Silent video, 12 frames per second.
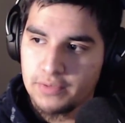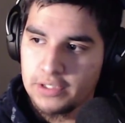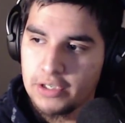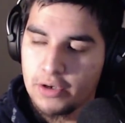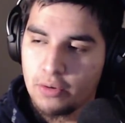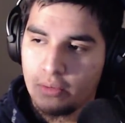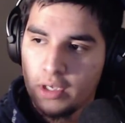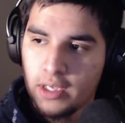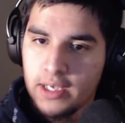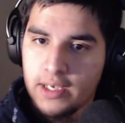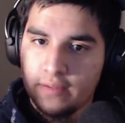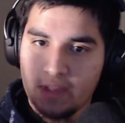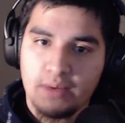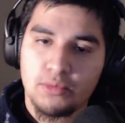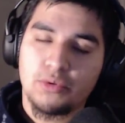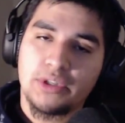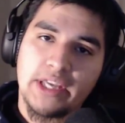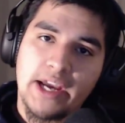video that I'm
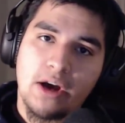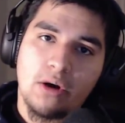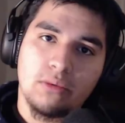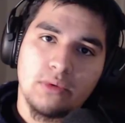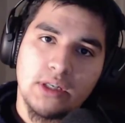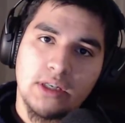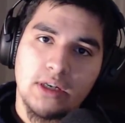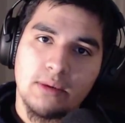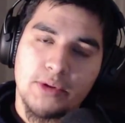doing now.